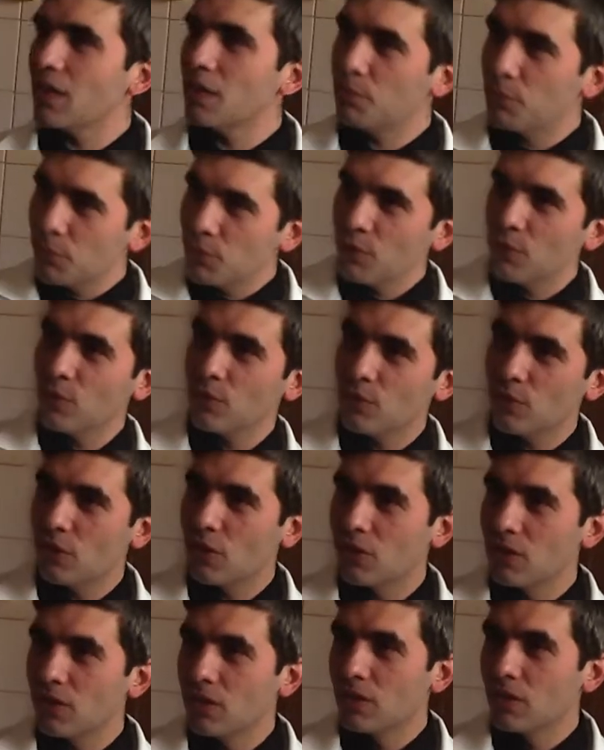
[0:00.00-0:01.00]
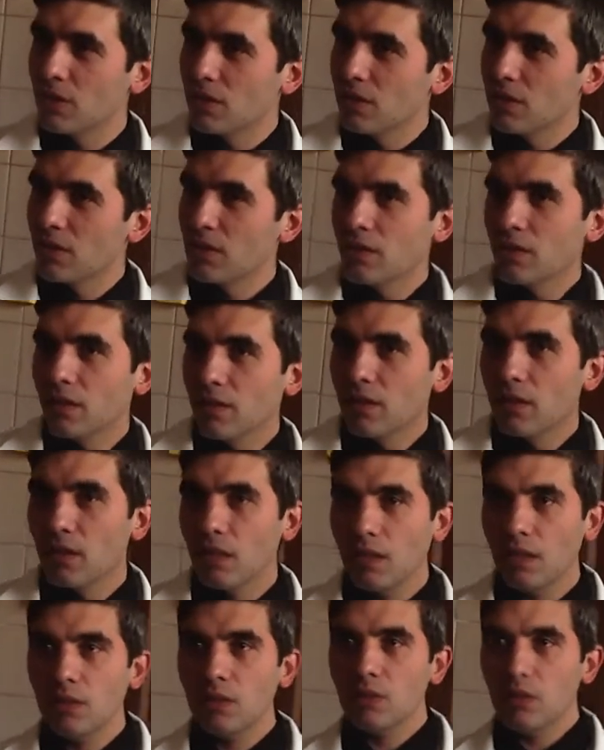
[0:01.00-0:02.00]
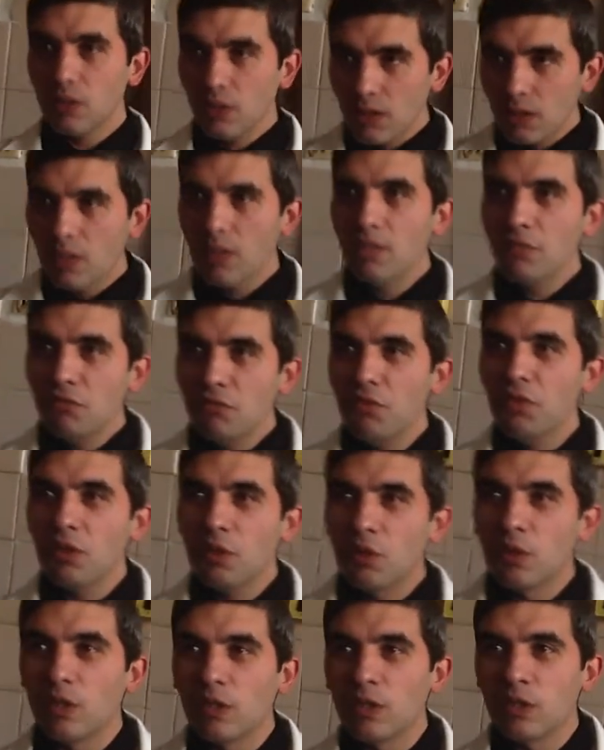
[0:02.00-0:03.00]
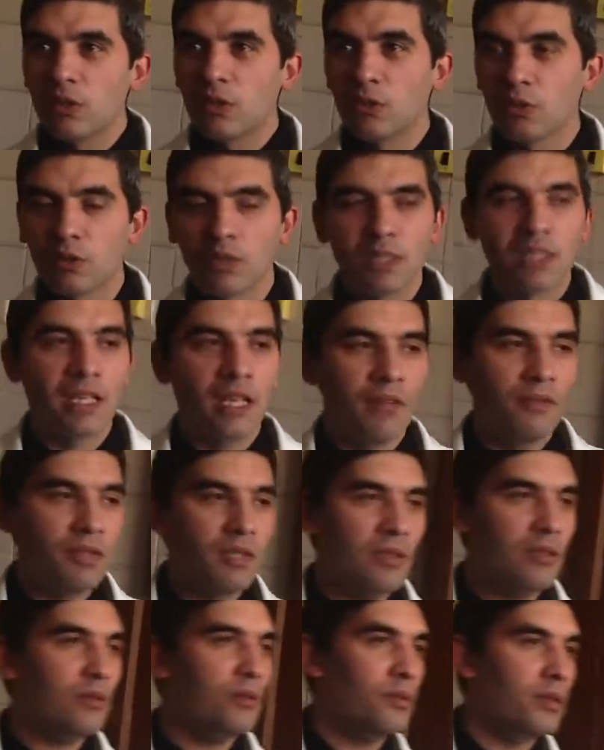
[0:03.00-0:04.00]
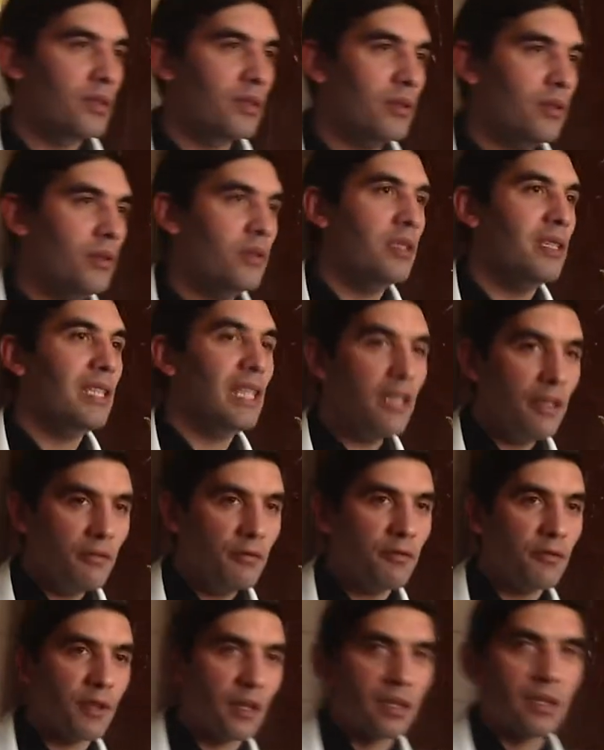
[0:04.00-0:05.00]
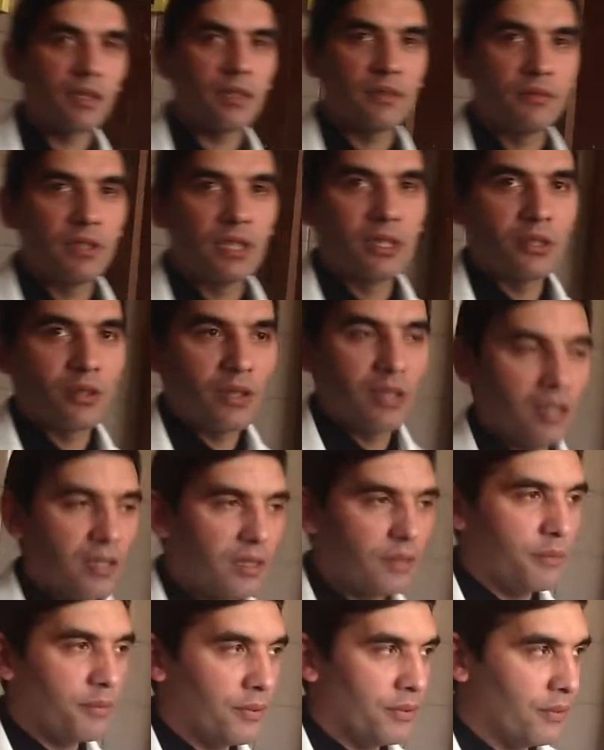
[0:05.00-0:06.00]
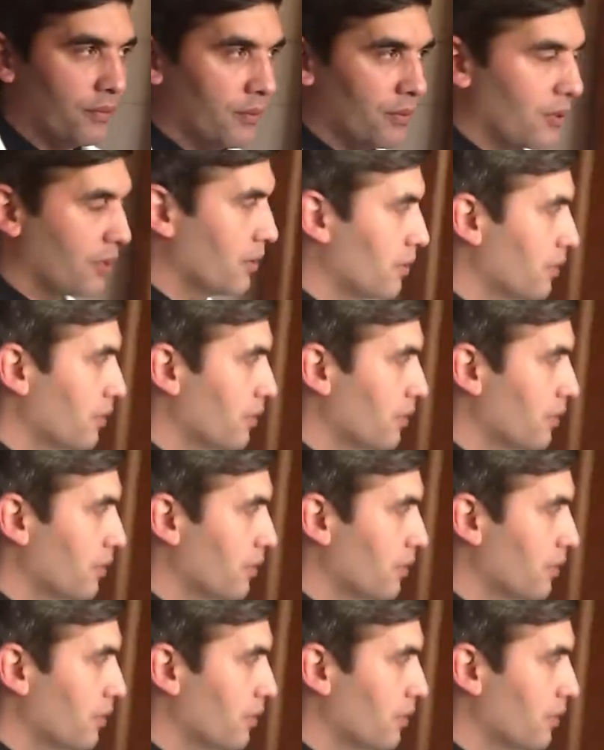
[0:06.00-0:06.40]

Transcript: approach, and inferiorly to clavicle, we call it infraclavicular approach.